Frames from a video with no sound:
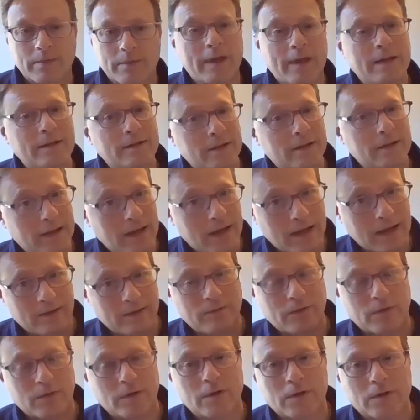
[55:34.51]
Thanks
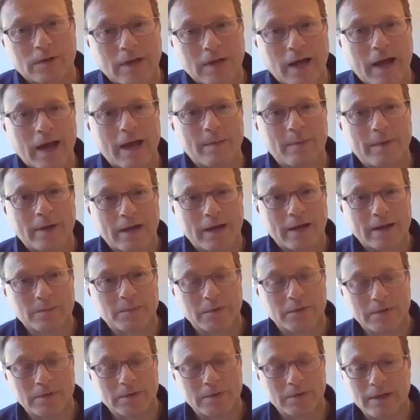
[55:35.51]
again for your time and
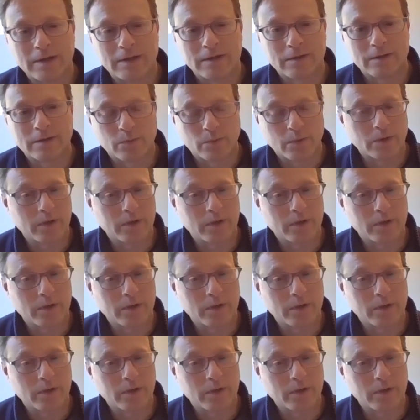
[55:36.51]
expertise.